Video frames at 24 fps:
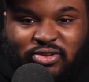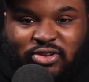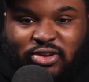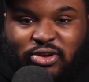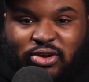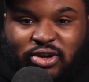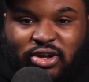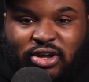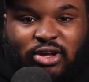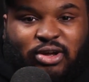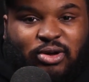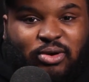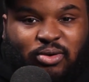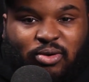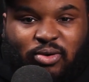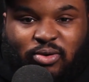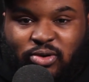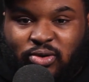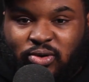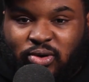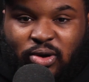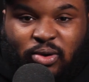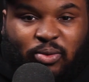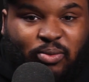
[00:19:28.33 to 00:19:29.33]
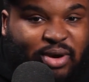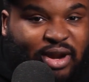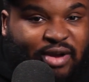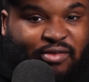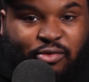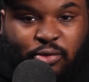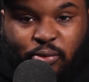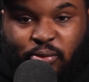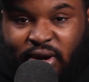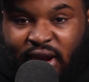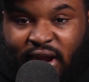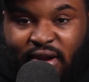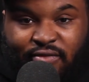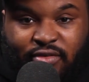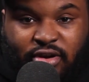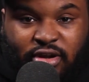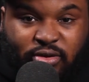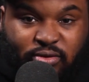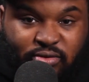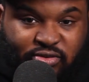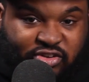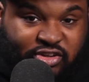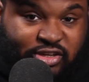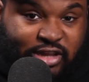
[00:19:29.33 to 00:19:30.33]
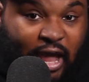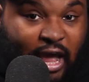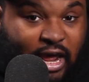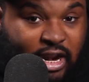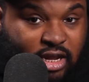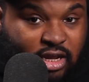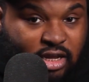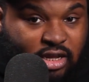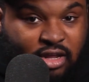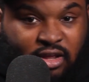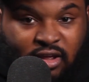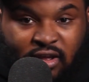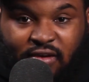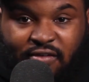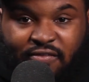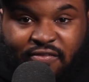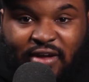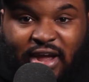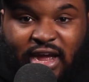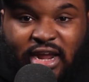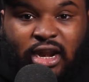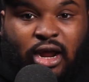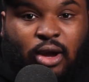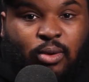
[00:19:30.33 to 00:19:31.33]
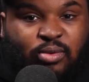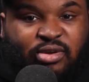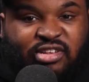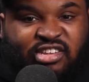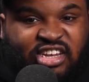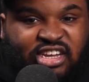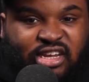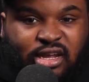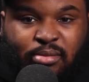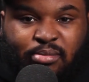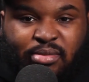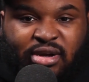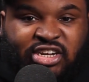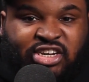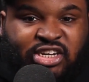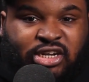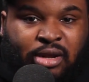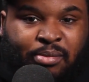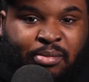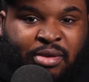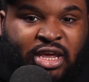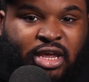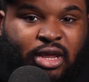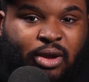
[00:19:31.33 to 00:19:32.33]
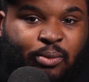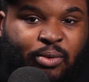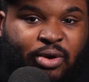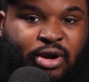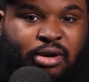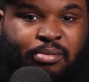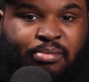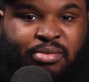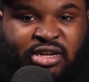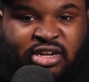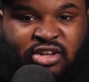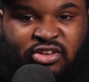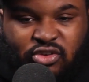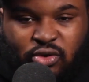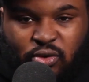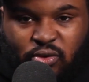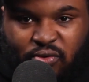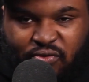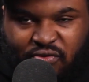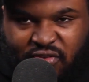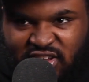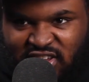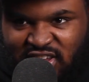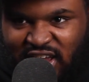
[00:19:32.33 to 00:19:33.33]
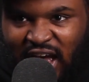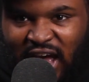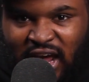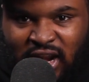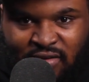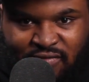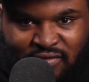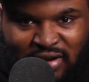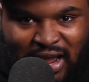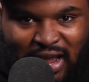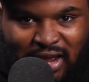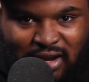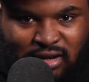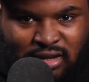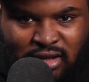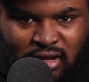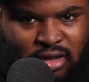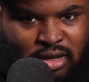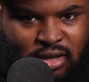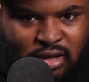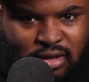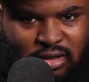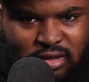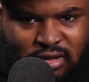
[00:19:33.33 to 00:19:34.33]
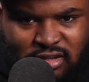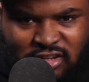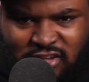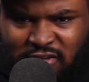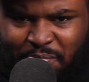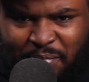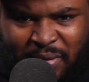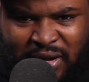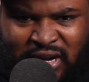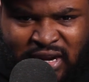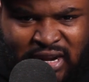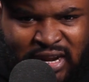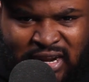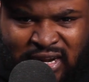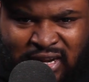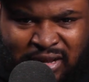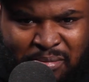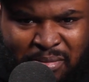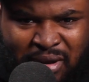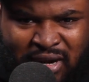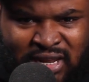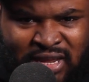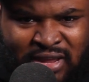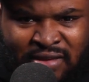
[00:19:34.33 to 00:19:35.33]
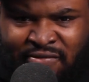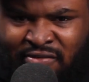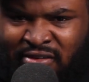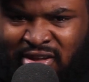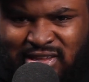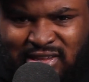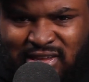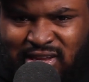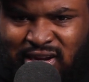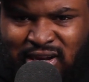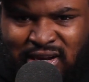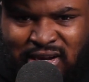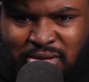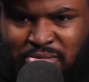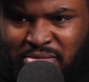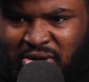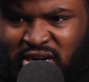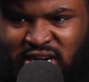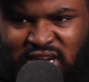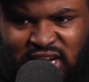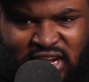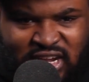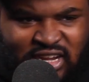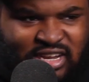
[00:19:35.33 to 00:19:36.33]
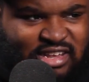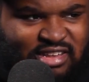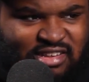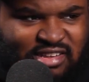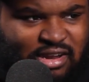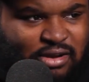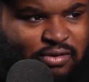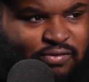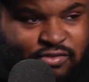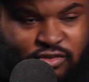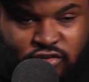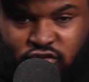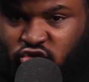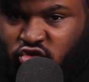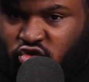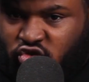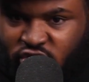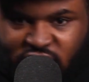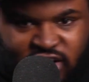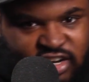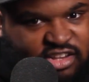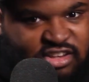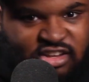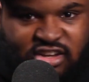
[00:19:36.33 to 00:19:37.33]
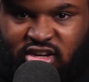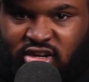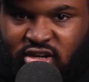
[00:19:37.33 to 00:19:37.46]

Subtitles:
could, whatever. You just gotta find out what's in your budget and make it work. But this whole facade of not spending any money, investing any money in yourself is crazy.